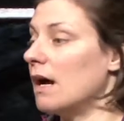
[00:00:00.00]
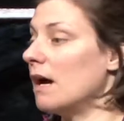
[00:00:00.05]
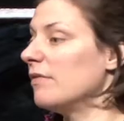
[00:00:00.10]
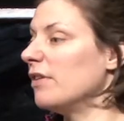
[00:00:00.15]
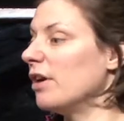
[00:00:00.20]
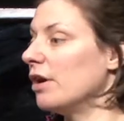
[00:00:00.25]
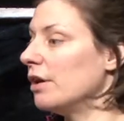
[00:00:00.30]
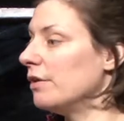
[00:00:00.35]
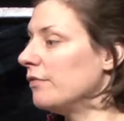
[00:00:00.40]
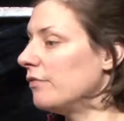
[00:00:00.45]
I've
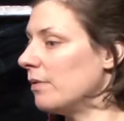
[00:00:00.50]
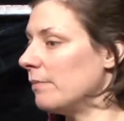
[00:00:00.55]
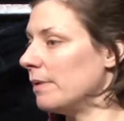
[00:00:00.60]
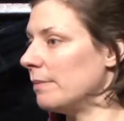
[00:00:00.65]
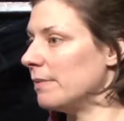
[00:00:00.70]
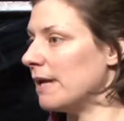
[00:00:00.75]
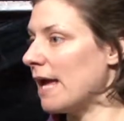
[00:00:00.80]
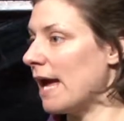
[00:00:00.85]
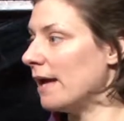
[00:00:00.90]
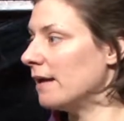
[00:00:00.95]
not heard from
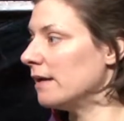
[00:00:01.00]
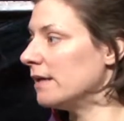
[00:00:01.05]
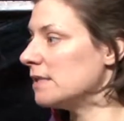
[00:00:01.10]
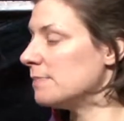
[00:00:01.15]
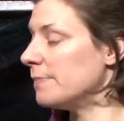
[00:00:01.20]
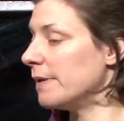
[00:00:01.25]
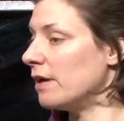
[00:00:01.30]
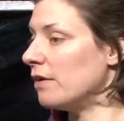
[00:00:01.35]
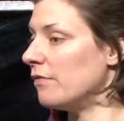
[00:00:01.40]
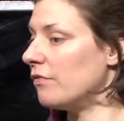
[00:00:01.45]
him yet, and
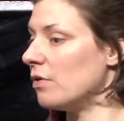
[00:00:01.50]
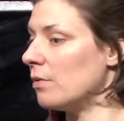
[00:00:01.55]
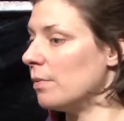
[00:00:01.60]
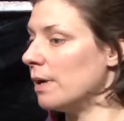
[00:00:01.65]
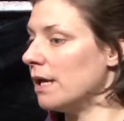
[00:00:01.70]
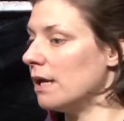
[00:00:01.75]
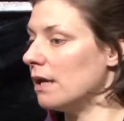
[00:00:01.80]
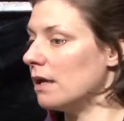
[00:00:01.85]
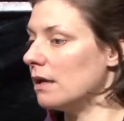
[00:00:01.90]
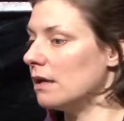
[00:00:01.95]
it's been over a
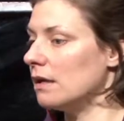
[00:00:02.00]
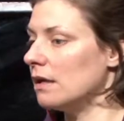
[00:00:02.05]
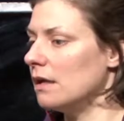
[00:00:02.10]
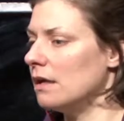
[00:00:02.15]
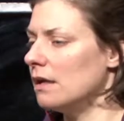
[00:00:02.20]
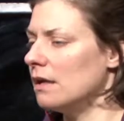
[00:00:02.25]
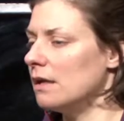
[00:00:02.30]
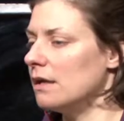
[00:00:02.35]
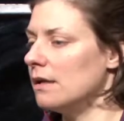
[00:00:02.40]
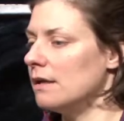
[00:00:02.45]
week.
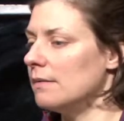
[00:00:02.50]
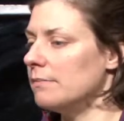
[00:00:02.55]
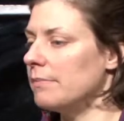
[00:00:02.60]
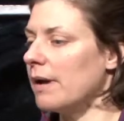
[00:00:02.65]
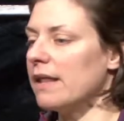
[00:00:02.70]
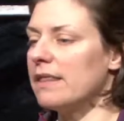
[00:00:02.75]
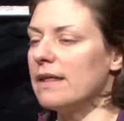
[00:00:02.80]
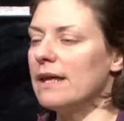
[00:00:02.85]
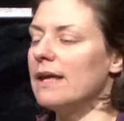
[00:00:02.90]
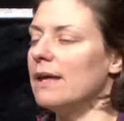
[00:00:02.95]

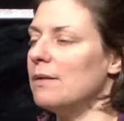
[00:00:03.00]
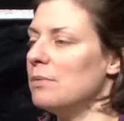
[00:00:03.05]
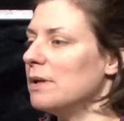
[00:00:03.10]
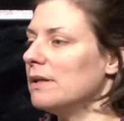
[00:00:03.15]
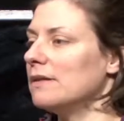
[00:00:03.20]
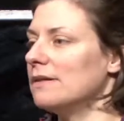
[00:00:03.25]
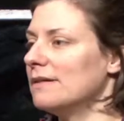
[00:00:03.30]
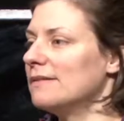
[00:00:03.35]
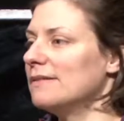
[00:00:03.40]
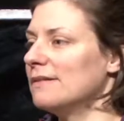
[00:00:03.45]
But I think he
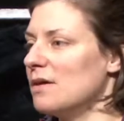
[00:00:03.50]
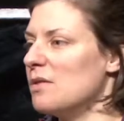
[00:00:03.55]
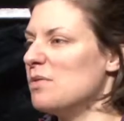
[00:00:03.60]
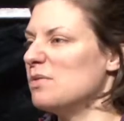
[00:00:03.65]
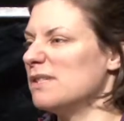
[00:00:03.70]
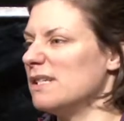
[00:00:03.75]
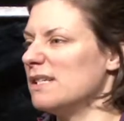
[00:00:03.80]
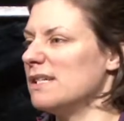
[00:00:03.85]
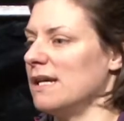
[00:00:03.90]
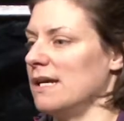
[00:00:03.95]
will
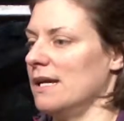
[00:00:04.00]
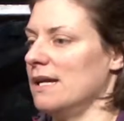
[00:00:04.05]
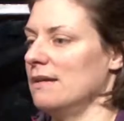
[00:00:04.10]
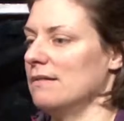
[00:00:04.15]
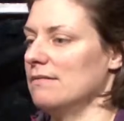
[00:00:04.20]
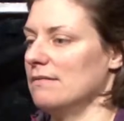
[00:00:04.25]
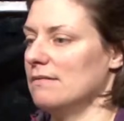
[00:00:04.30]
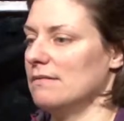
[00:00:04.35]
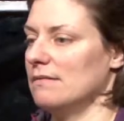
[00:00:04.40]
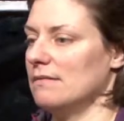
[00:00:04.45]
call today.
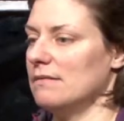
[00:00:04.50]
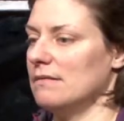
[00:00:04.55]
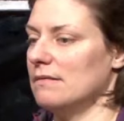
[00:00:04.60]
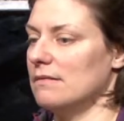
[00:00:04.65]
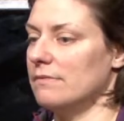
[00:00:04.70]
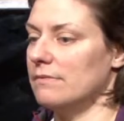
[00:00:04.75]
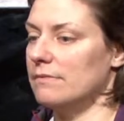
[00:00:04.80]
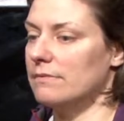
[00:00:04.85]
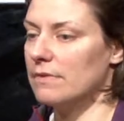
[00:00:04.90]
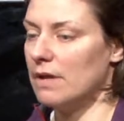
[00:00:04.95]

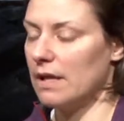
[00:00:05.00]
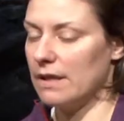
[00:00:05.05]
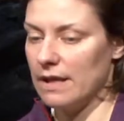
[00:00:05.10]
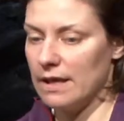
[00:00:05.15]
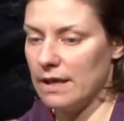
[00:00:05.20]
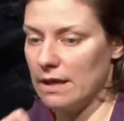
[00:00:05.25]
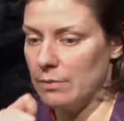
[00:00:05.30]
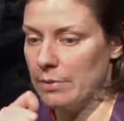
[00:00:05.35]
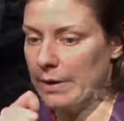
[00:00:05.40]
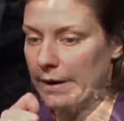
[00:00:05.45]
I think he